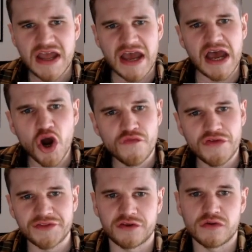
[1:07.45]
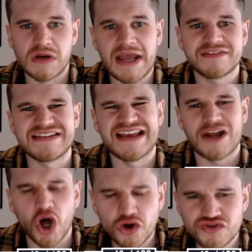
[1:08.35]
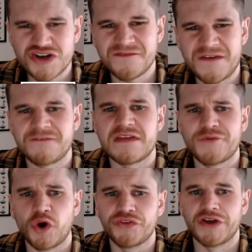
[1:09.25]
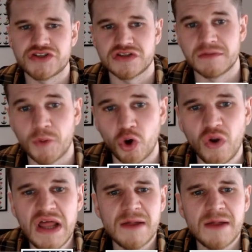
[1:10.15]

Over the 2 legs, he's had 154 touches of the ball,